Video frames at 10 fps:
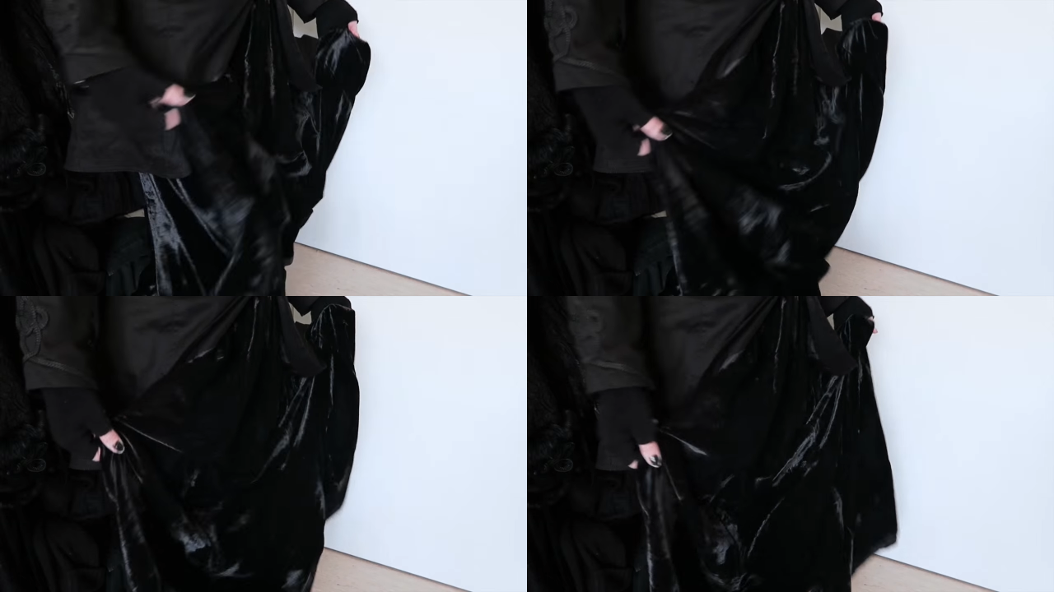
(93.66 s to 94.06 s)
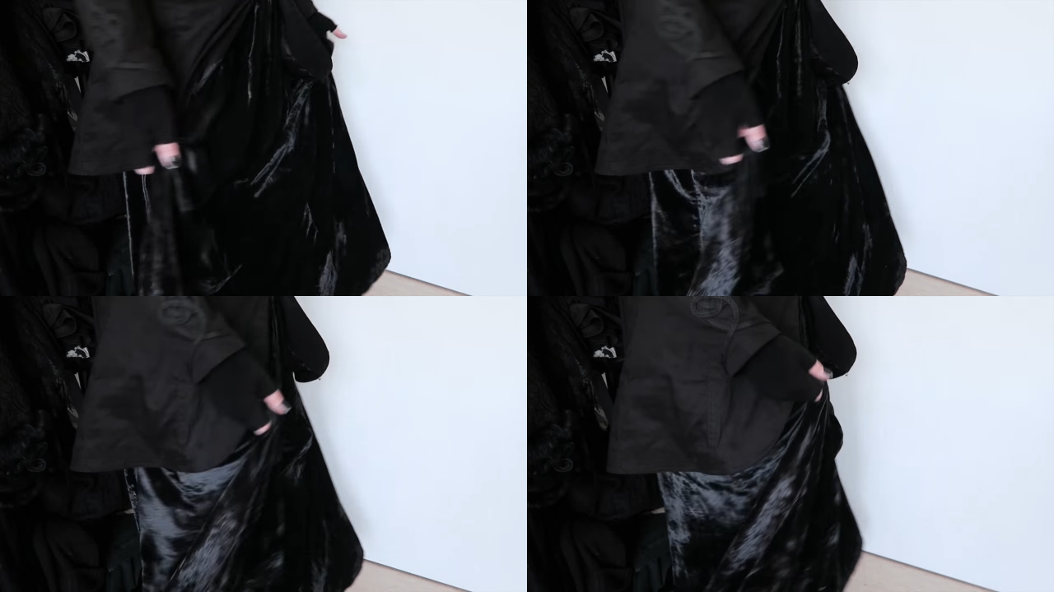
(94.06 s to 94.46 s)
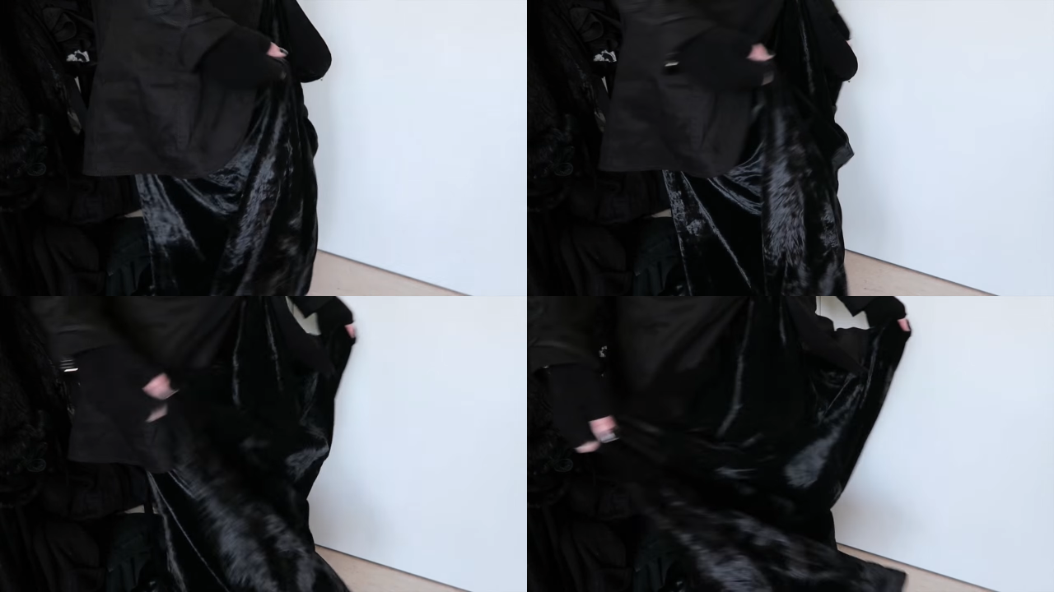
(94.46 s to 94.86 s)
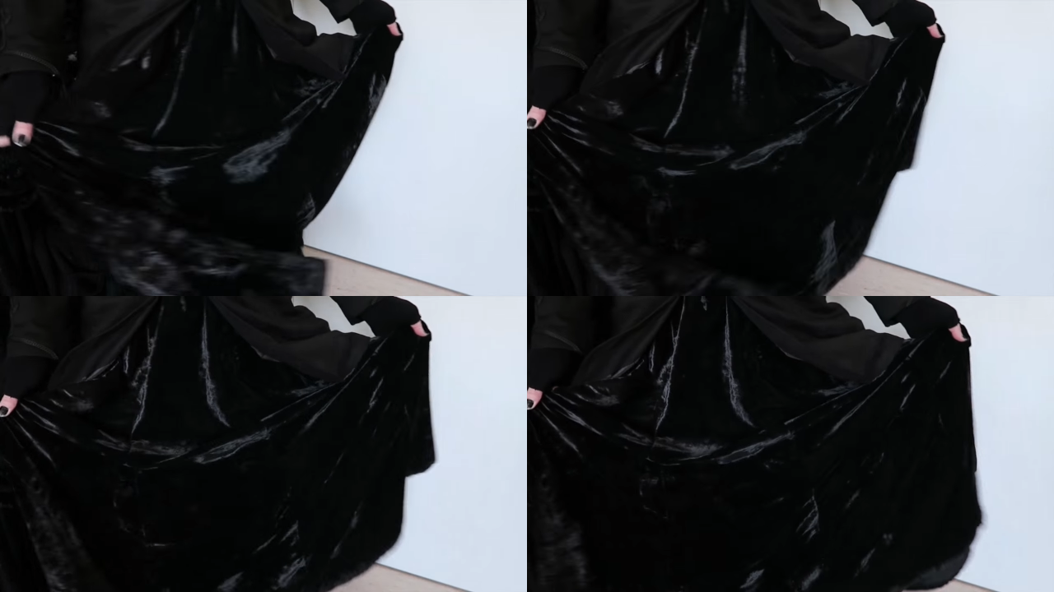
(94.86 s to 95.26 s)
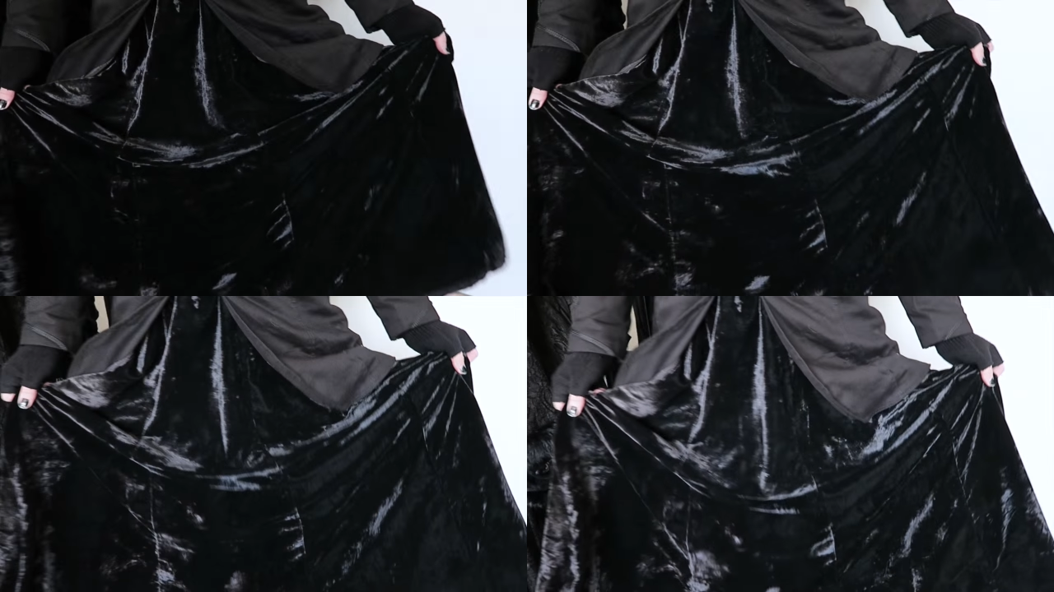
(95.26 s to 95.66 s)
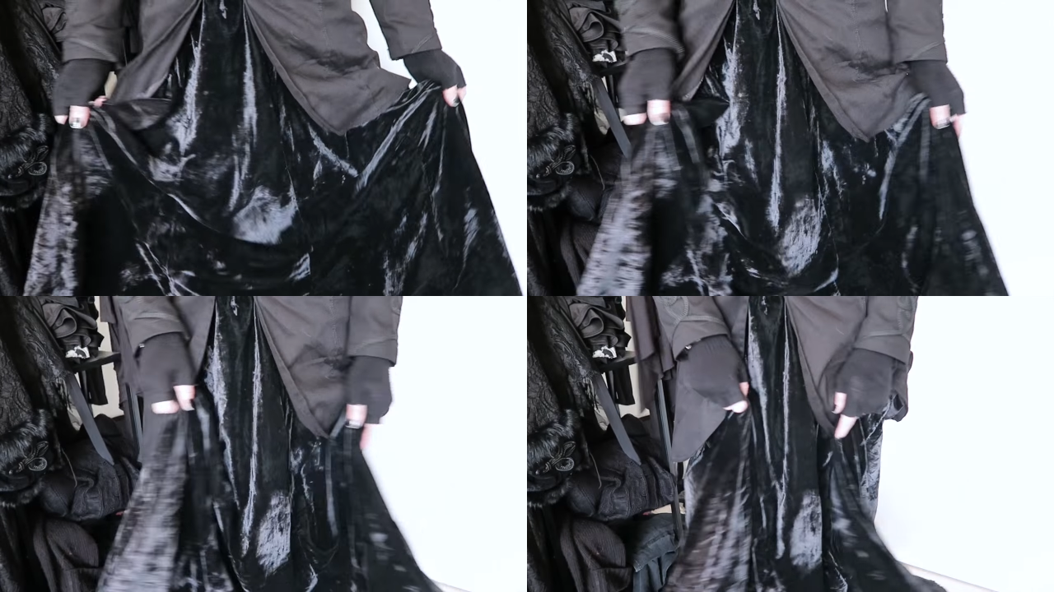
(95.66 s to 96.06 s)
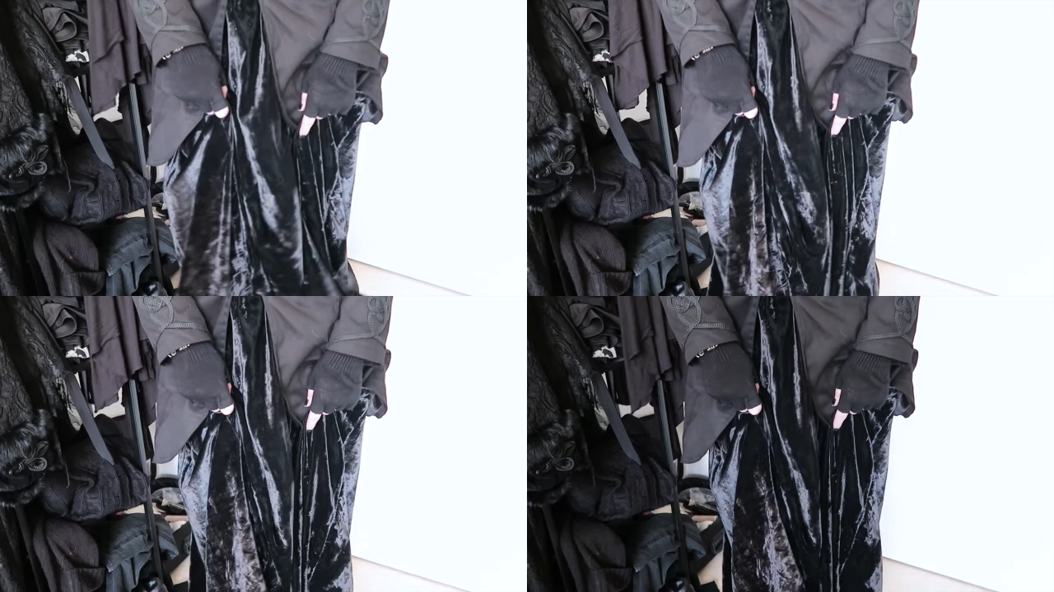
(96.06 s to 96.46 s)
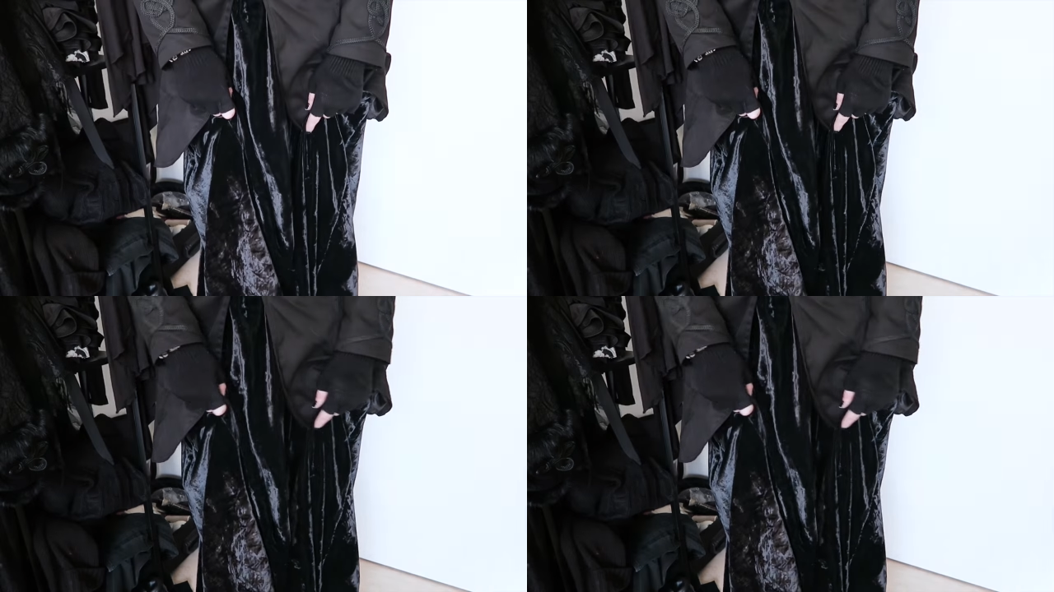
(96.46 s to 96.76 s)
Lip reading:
Nobody's mouth can be seen.